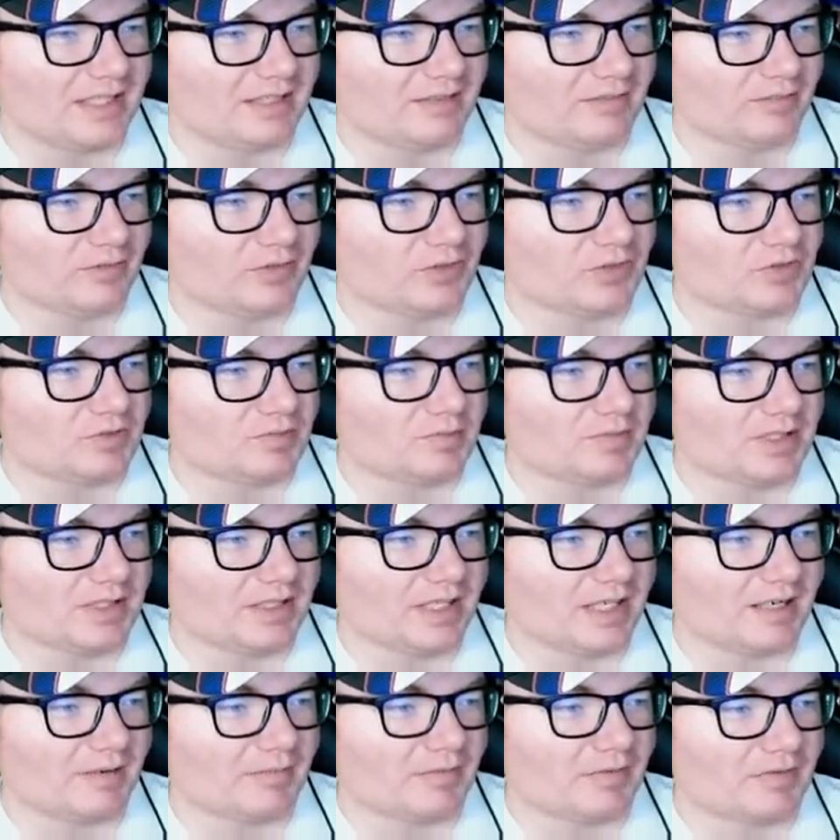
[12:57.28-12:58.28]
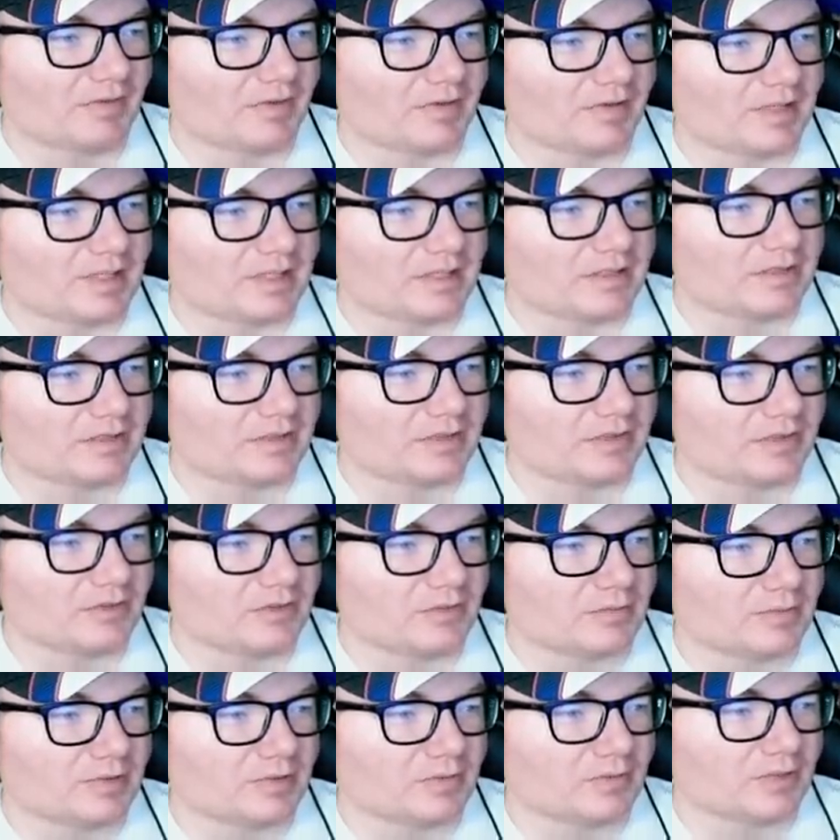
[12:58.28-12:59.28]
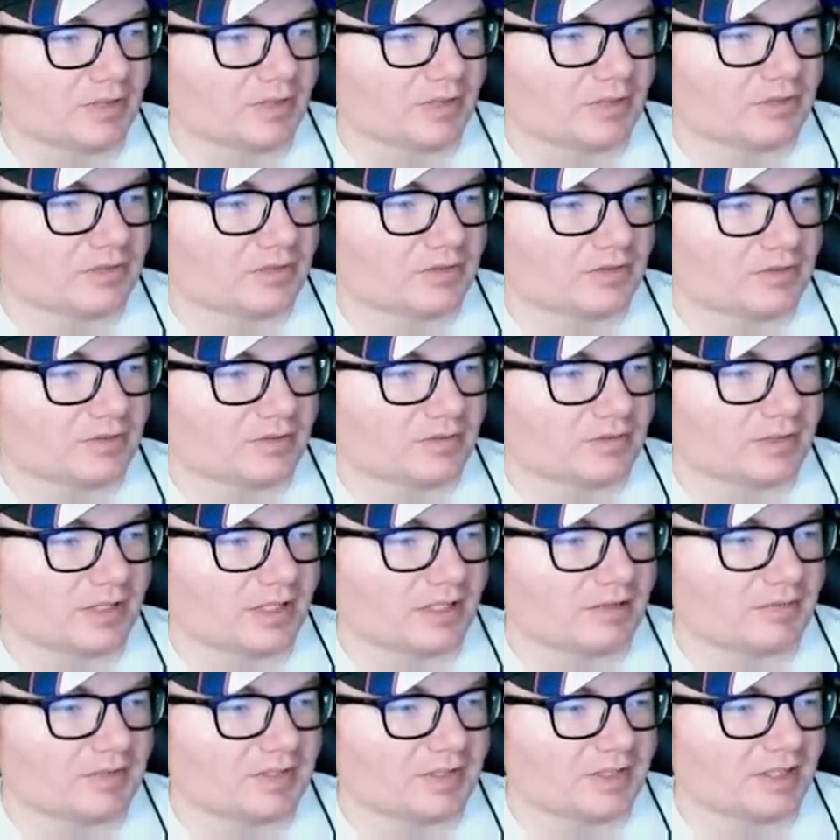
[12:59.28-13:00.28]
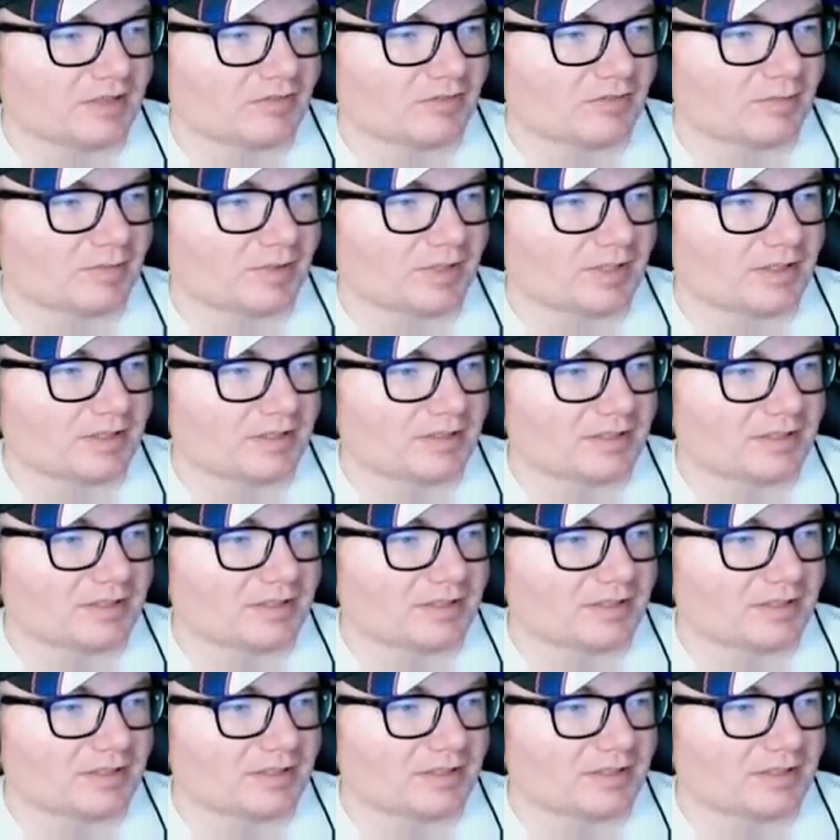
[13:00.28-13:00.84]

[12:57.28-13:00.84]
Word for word: can, which would be lap 32, but we also got to be careful